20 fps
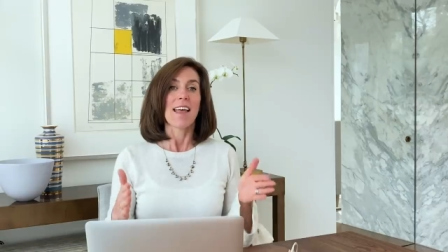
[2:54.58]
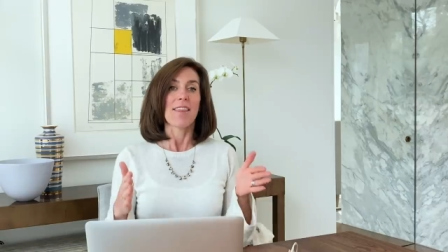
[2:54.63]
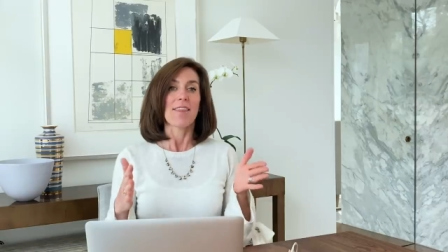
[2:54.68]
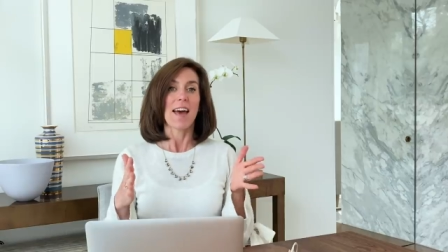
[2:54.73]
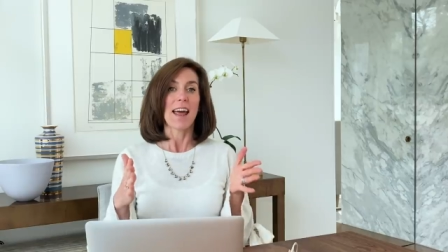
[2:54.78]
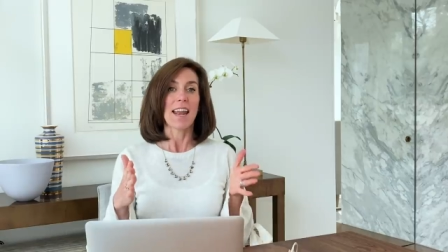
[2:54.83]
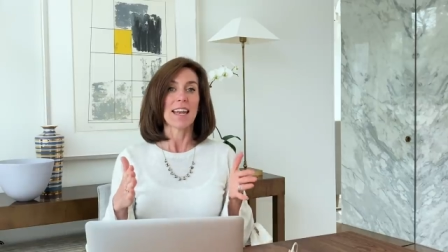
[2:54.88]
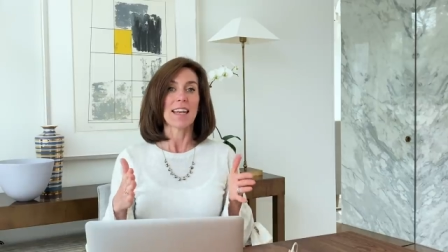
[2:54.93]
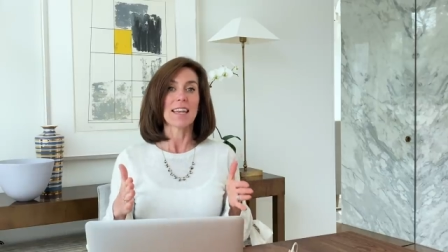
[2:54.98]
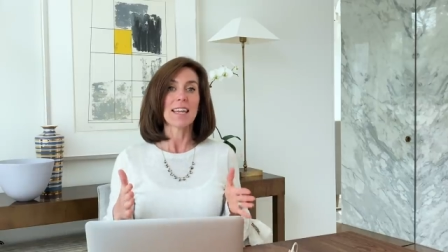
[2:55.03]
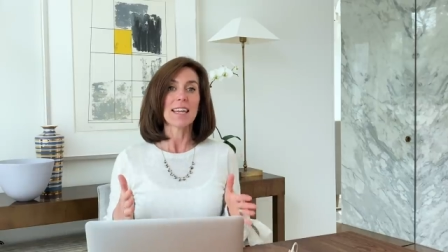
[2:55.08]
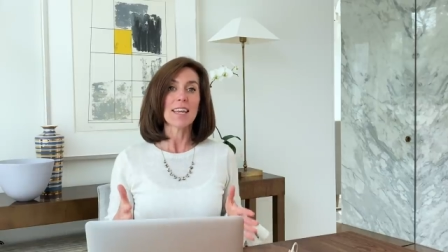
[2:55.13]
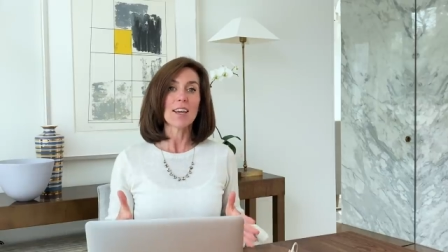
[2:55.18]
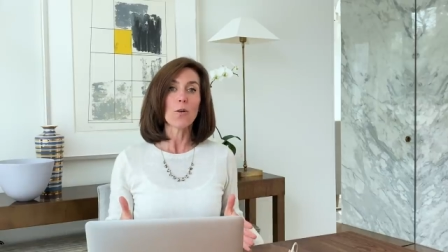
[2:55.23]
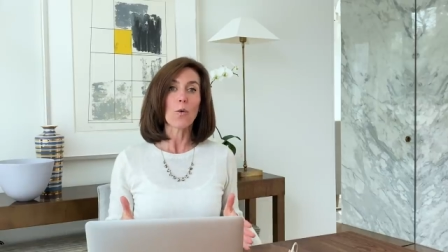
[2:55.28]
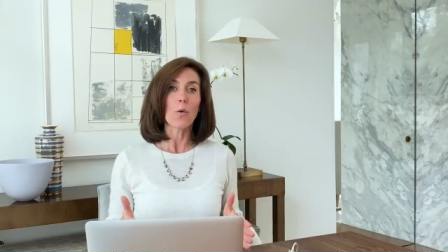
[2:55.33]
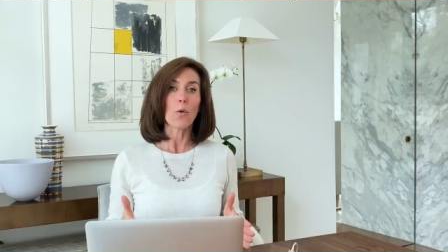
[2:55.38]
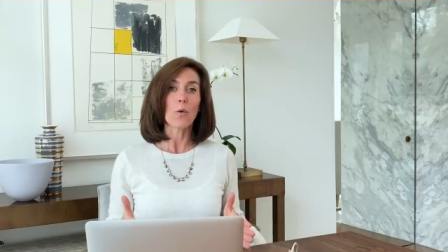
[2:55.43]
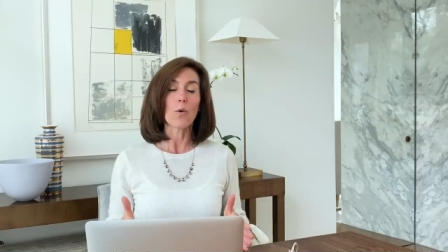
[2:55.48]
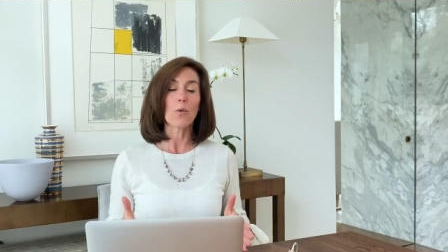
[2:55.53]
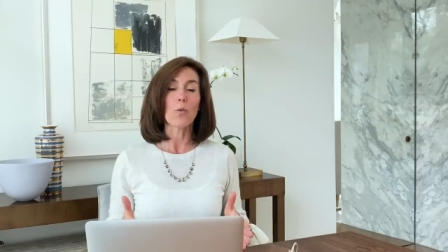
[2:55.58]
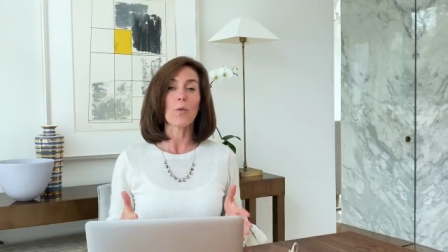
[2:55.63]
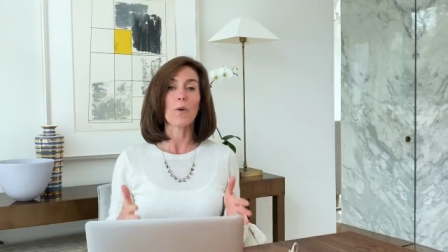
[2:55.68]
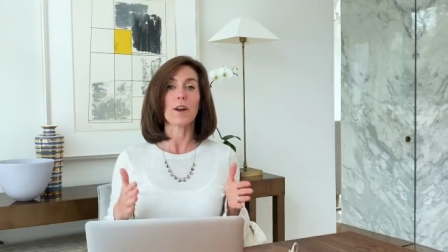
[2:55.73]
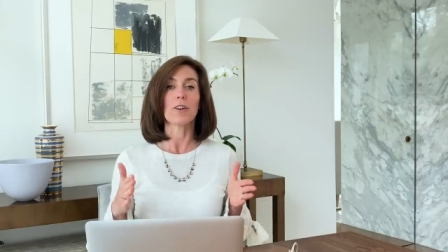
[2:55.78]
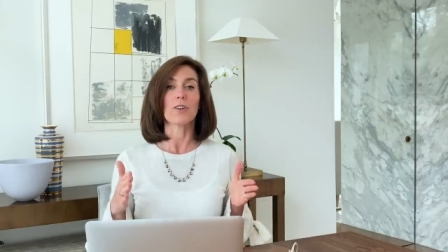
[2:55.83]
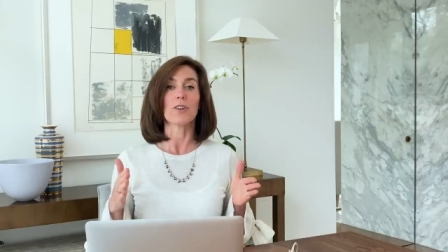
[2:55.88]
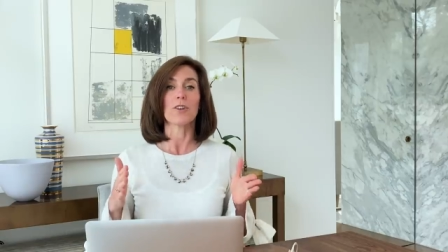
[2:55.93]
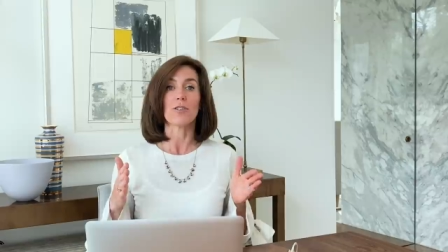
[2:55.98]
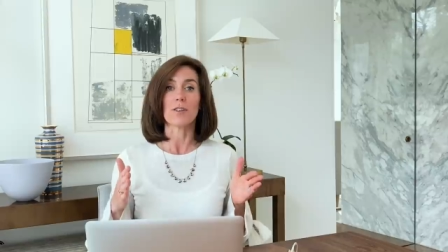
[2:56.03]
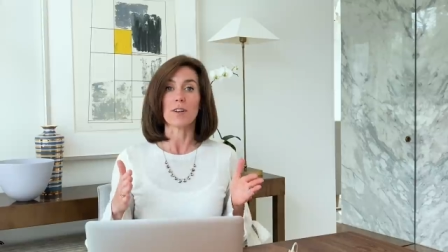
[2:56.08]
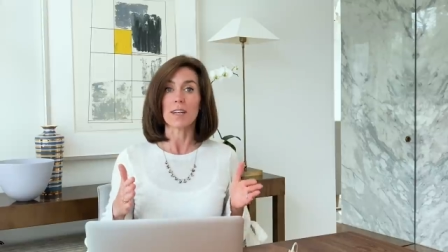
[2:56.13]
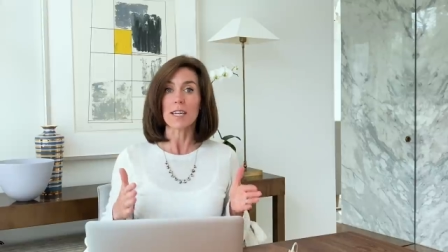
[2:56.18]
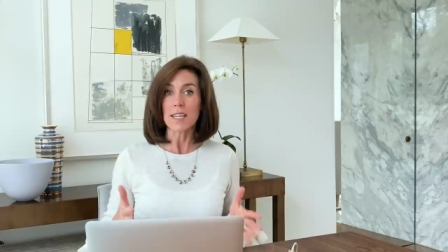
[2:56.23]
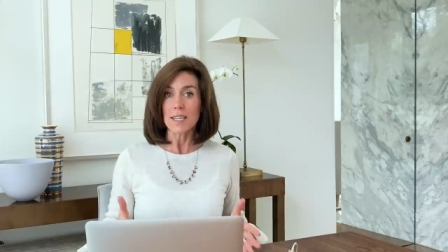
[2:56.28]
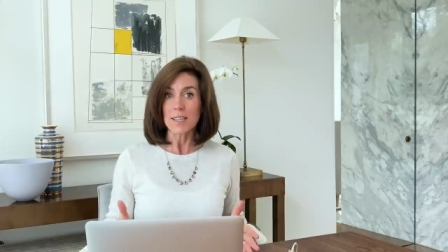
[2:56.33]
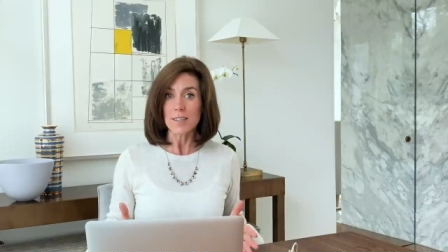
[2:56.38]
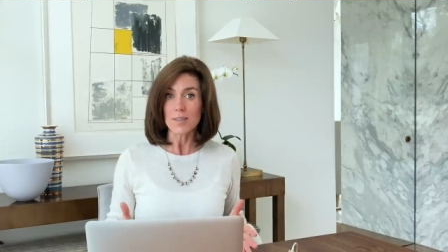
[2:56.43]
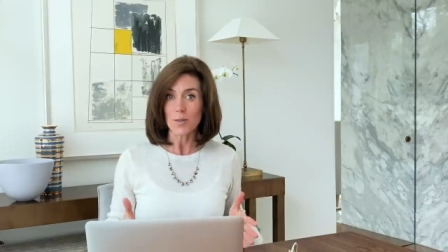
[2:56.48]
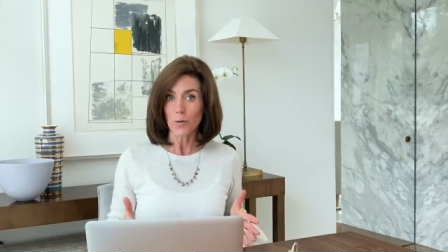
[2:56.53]
that knee hole where your
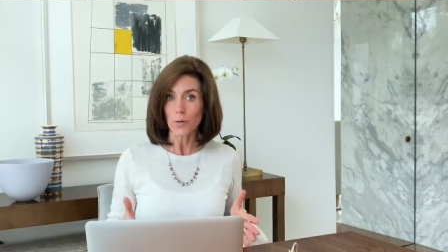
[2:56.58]
knees